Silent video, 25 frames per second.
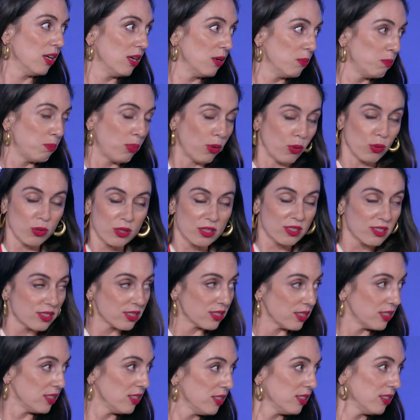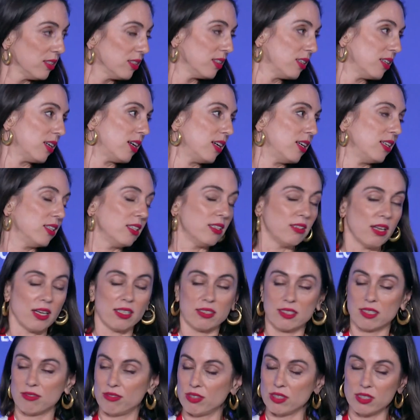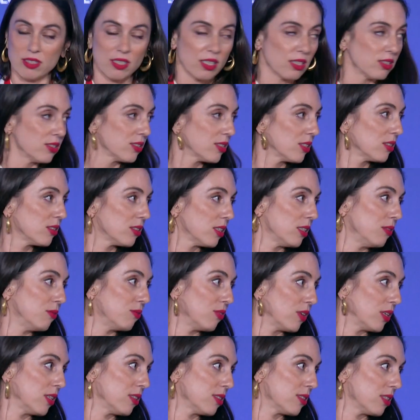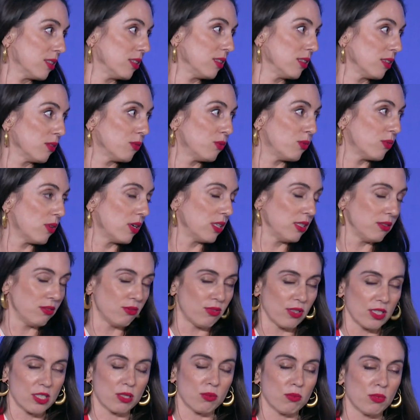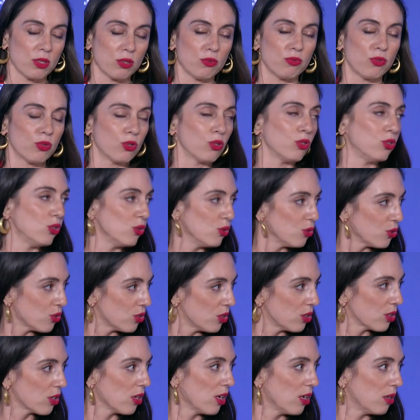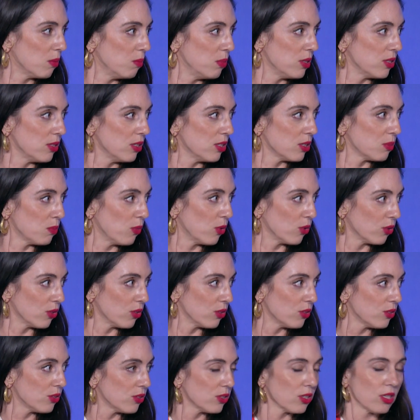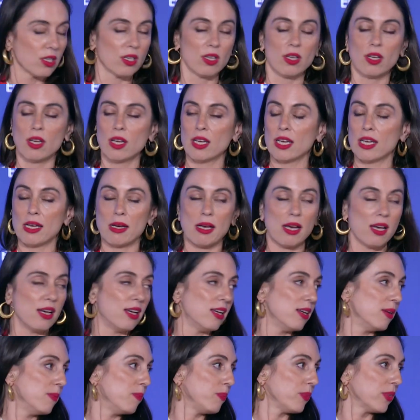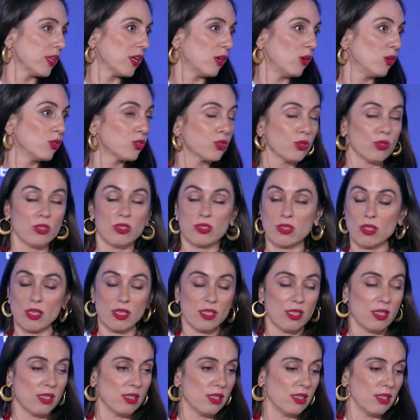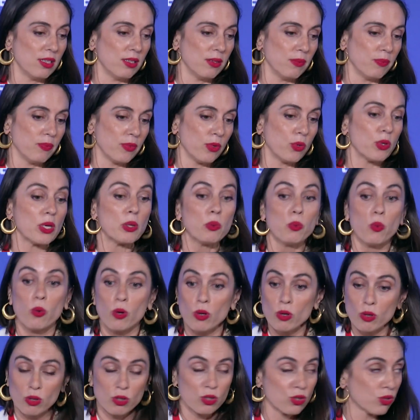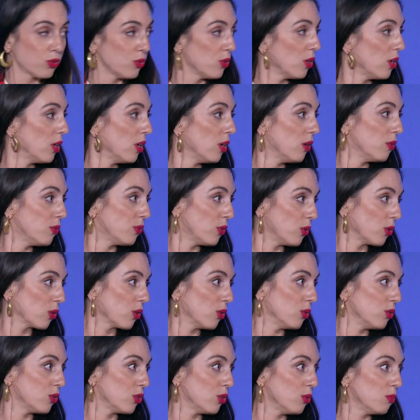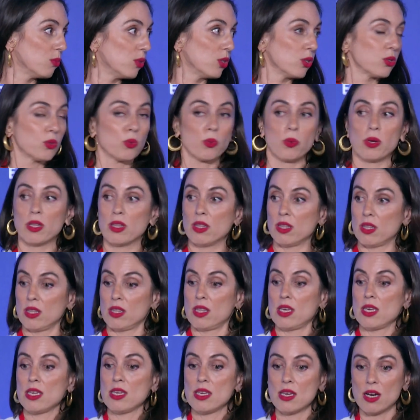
Policy and as financial investment for new circular business models, also rewards for consumers when they